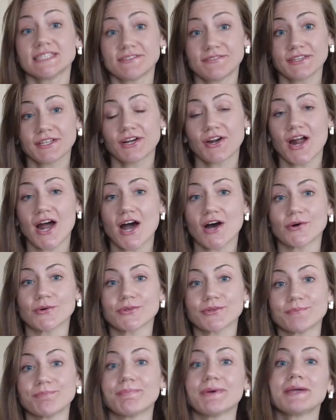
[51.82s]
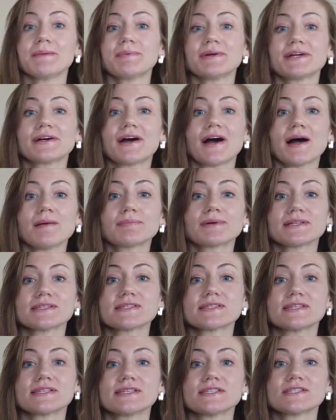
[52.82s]
Let's figure out. Paper
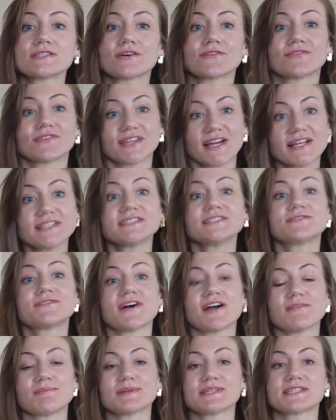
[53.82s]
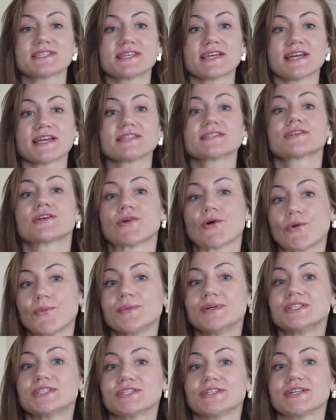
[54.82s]
cup consists of 95%
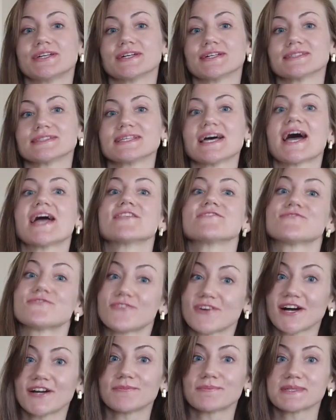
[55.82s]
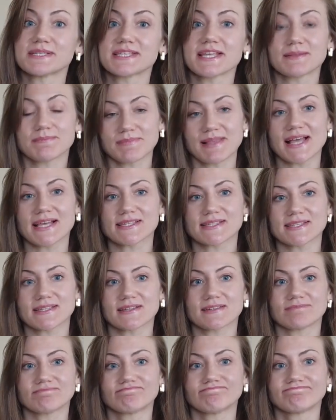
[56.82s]
raw materials and 5%
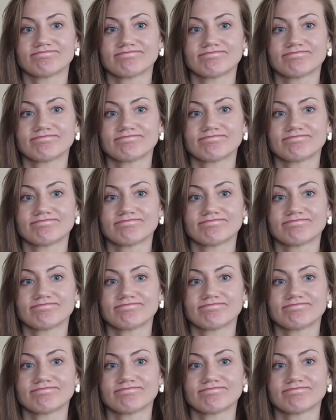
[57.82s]
plastic.